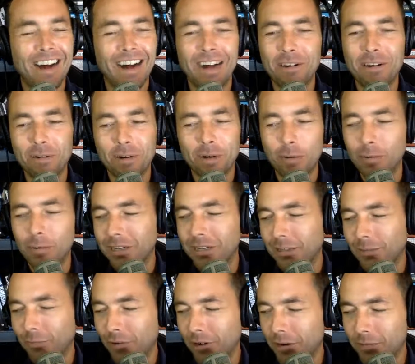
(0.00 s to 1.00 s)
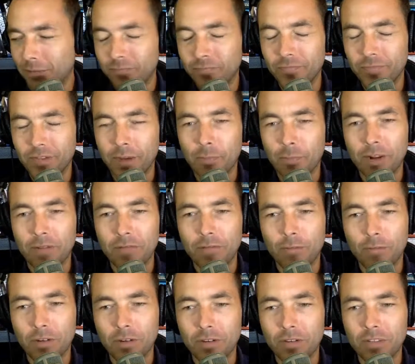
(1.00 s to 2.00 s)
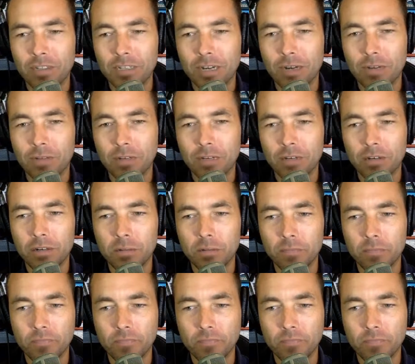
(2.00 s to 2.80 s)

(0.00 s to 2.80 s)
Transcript: don't know what it's from. I'm going to have to figure this out later.